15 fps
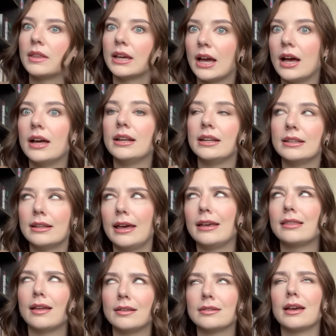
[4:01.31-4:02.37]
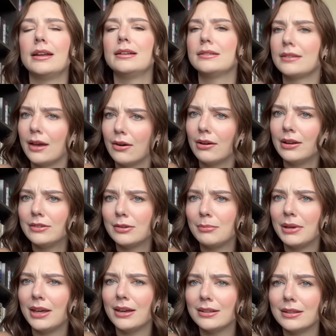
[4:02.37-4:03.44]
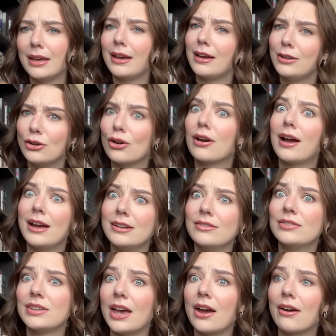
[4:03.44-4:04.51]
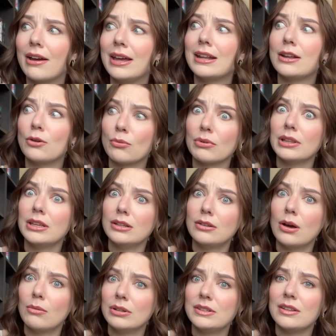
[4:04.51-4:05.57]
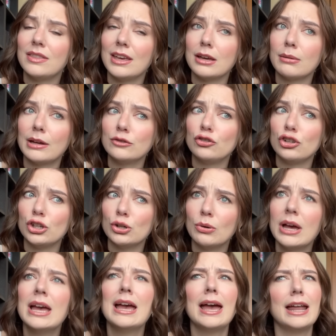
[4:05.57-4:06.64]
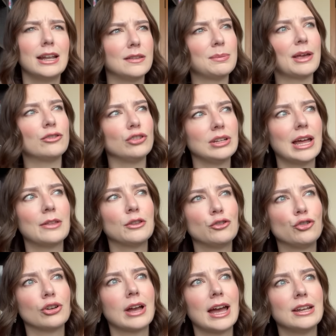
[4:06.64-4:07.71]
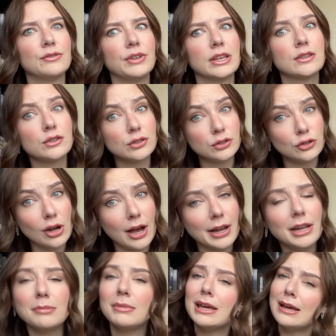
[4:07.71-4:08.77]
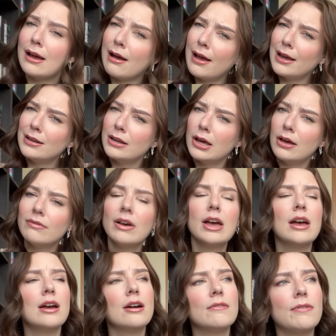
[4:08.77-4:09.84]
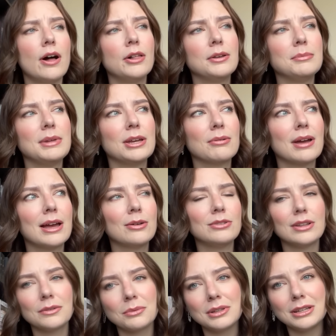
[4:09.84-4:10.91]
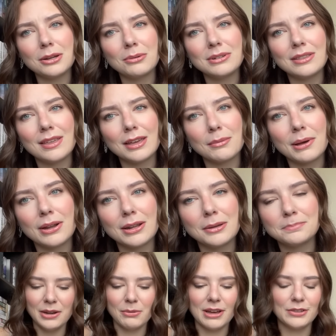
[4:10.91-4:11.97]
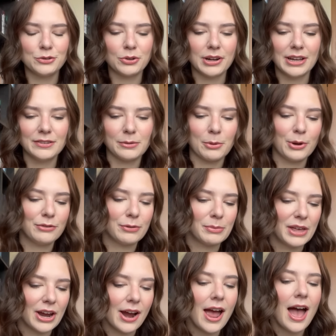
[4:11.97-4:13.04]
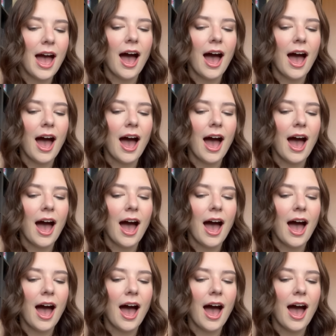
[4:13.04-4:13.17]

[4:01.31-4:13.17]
a gun, and like, that's kind of scary to me, and like, you're kind of scary, and I don't really know what to think about you, and especially now that you're kind of like stalking me, kind of following me around, doesn't really know what to think about him. Anyway, story ends up going from there.